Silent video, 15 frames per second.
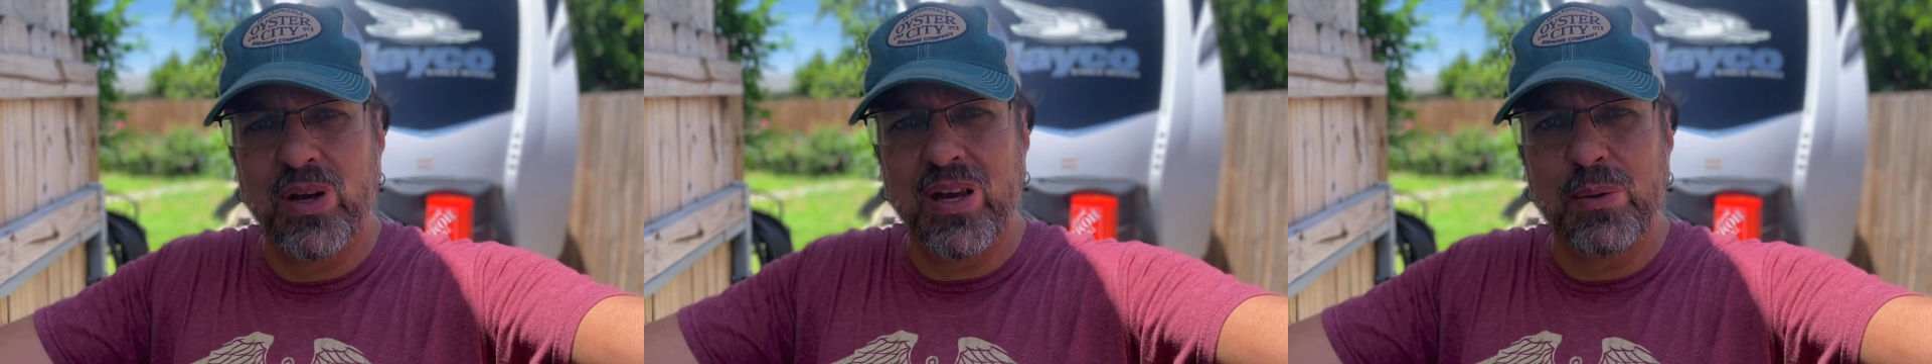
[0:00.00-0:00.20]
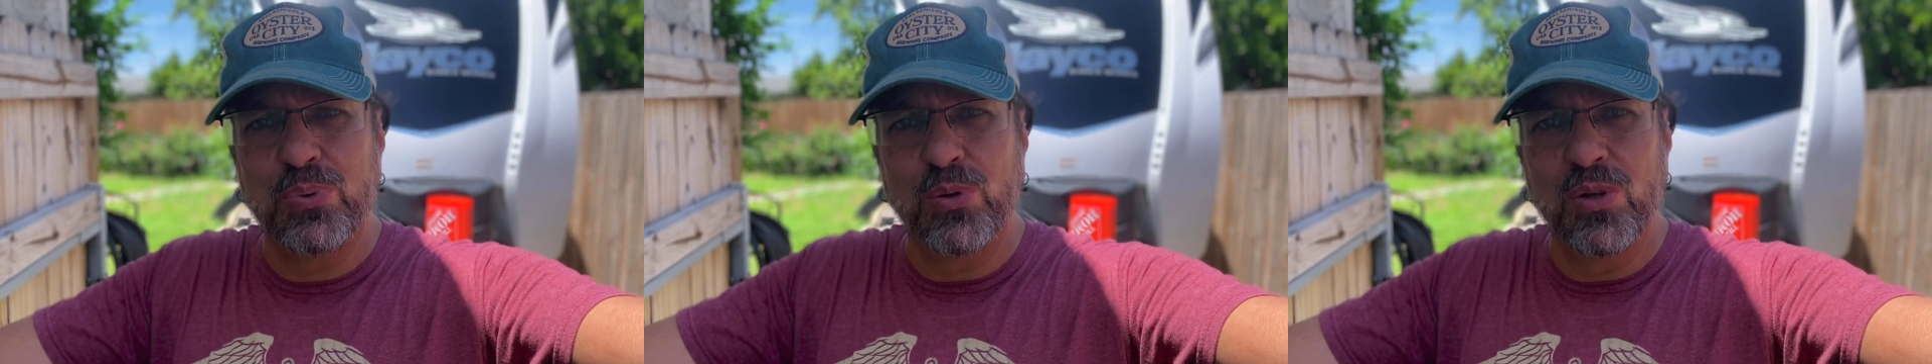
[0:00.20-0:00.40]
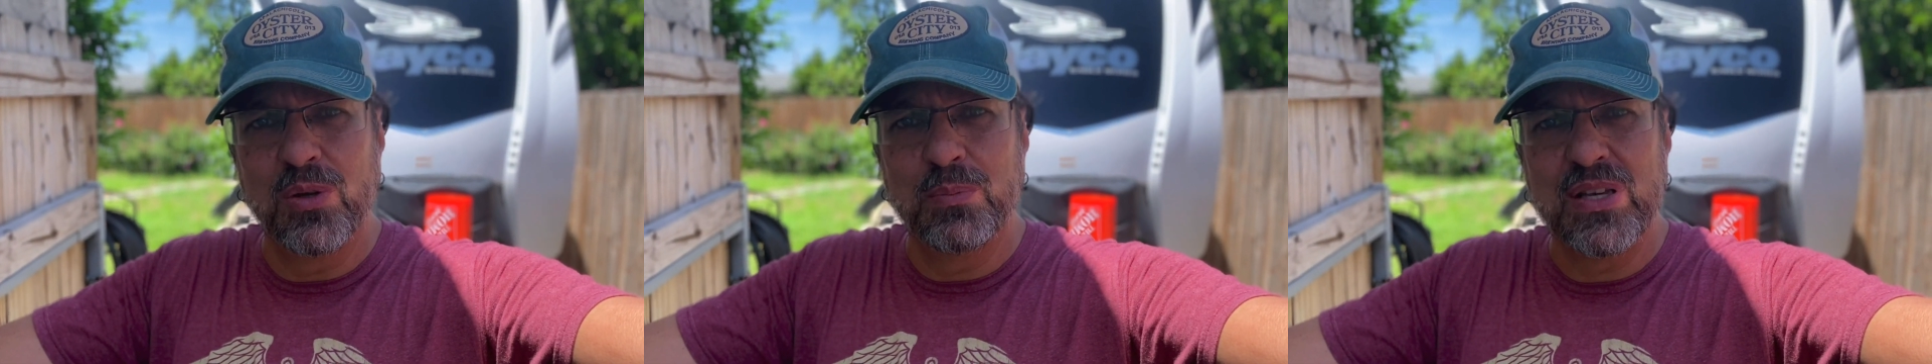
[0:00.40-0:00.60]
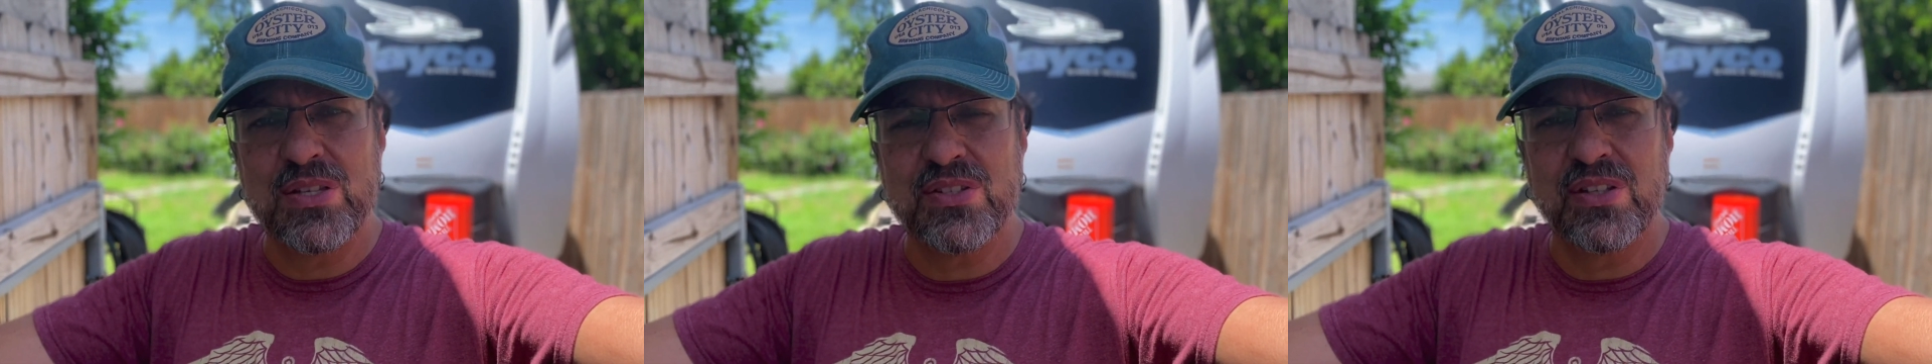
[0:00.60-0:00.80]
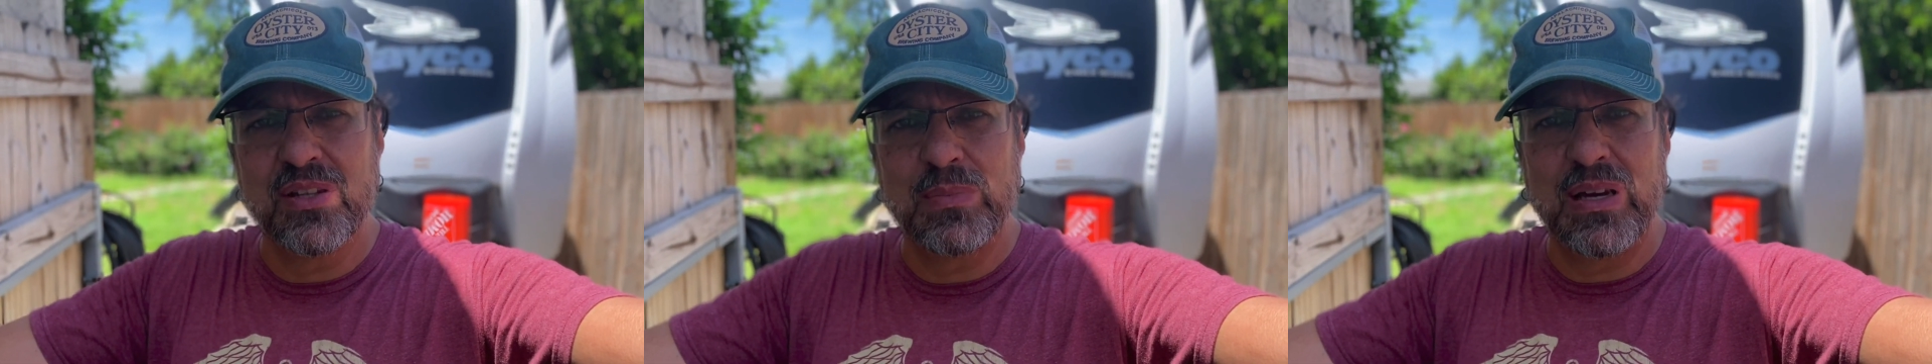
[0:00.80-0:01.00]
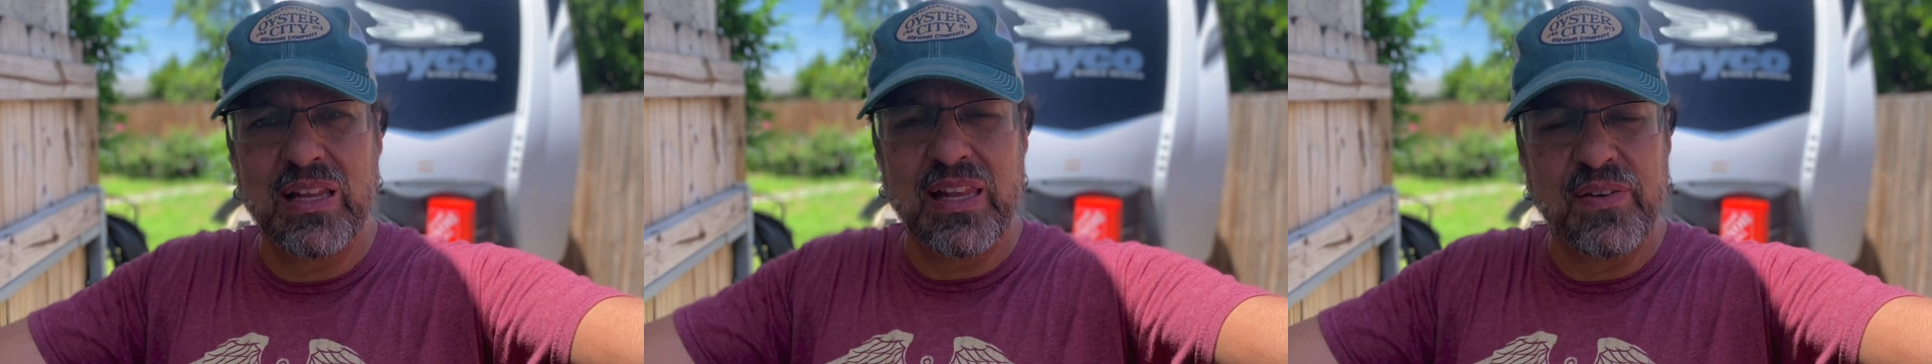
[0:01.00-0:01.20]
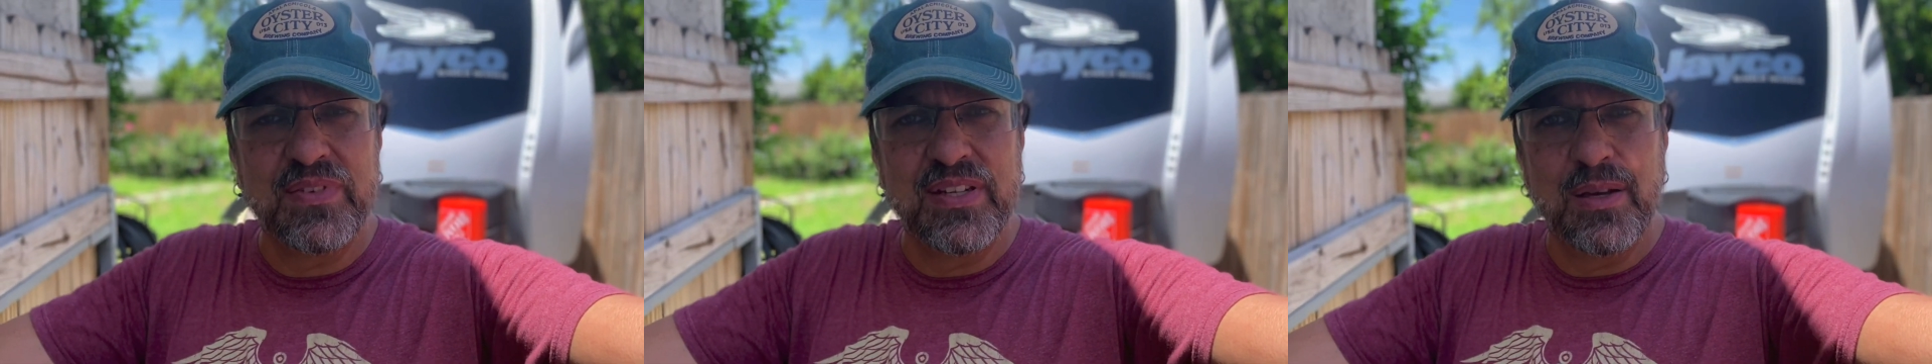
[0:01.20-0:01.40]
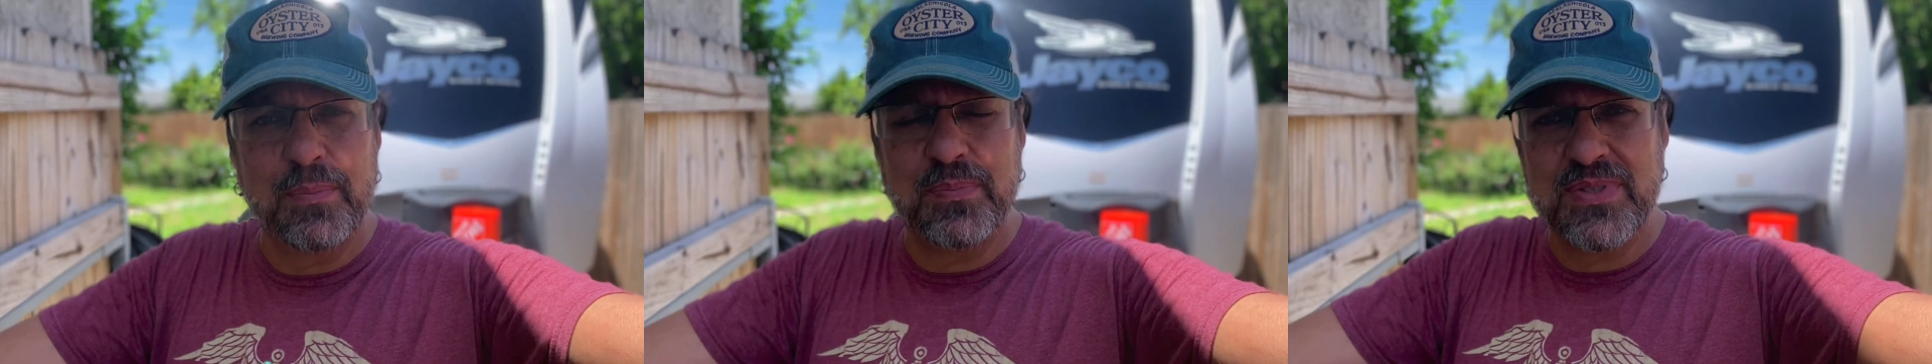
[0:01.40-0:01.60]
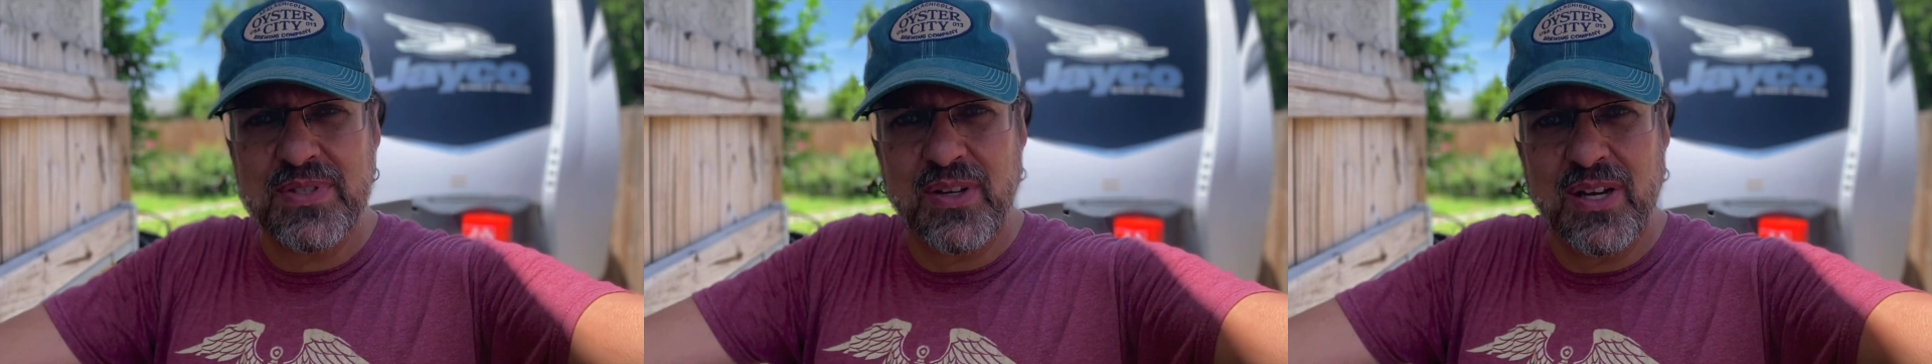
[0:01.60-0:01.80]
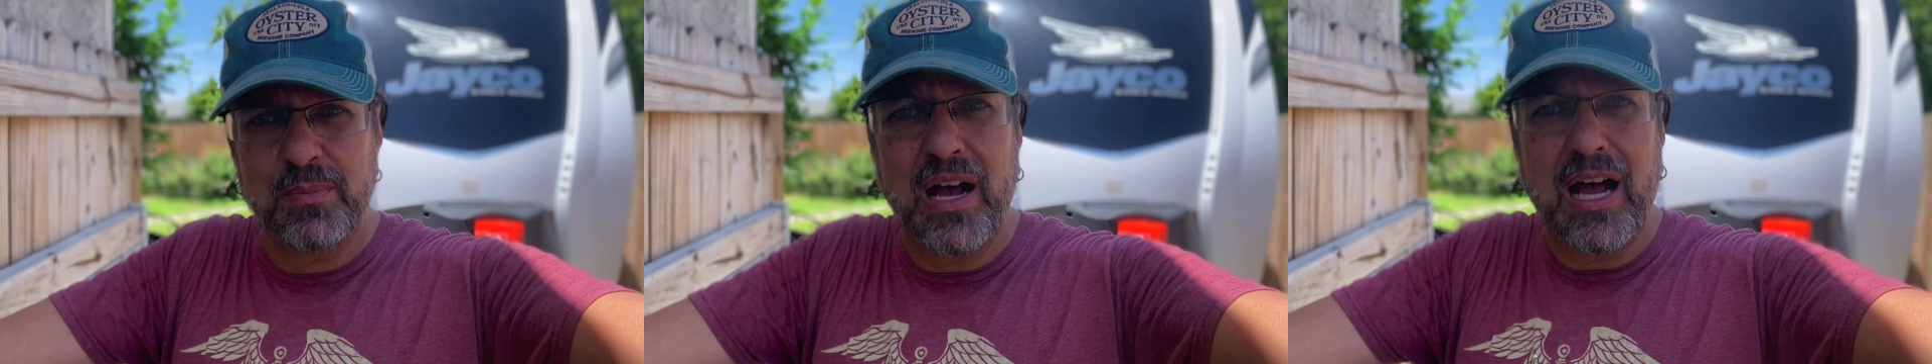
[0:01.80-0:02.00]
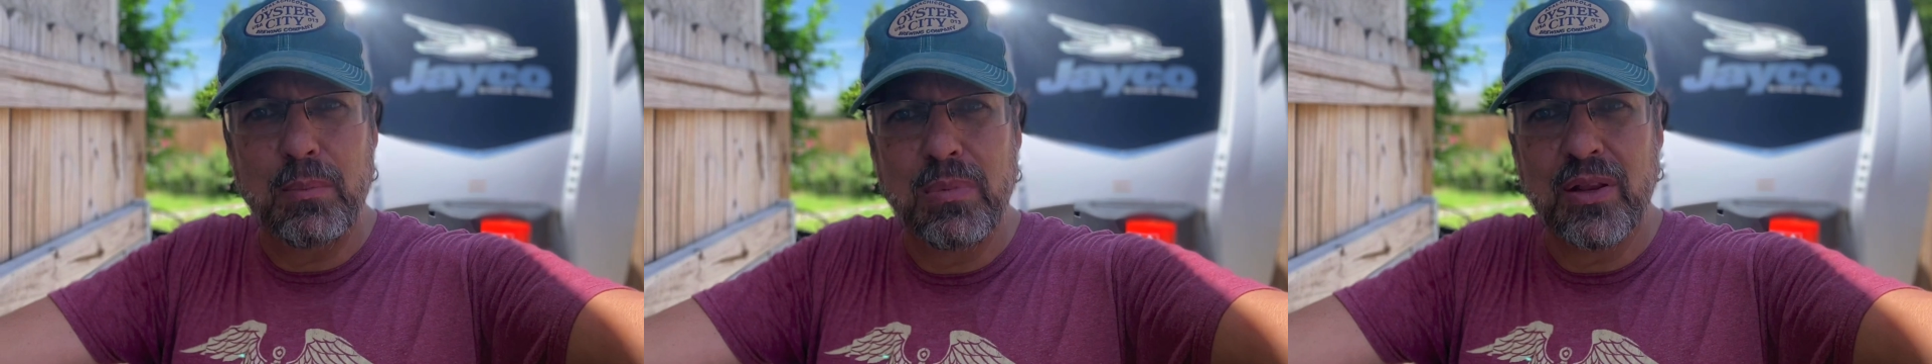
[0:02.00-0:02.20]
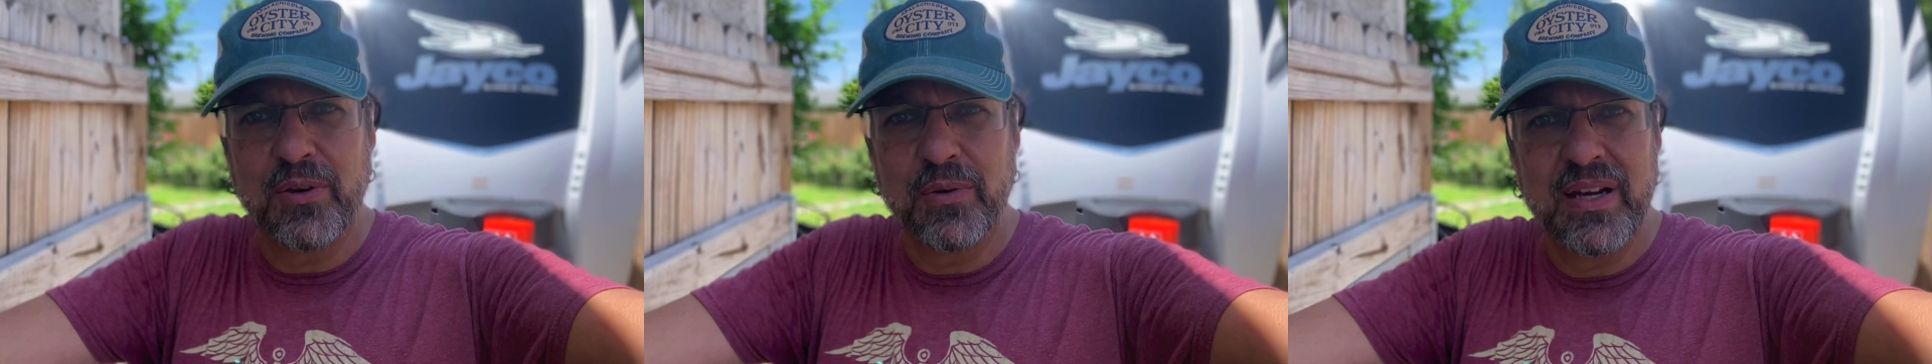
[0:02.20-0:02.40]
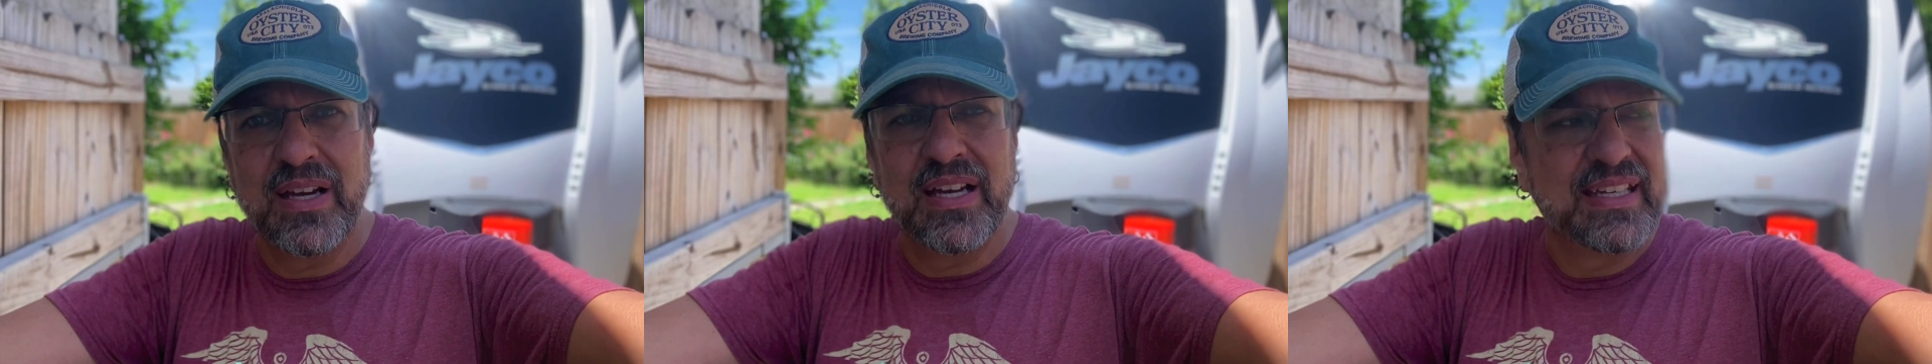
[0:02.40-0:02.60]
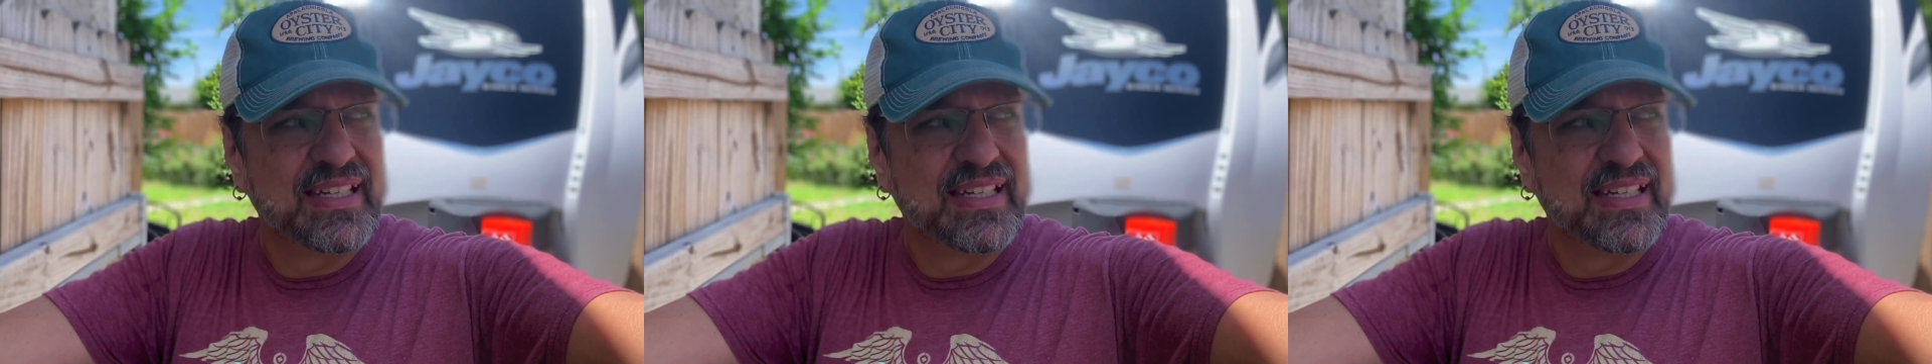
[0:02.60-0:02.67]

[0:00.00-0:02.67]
I pulled a muscle in my left hip, so I'm hobbling around.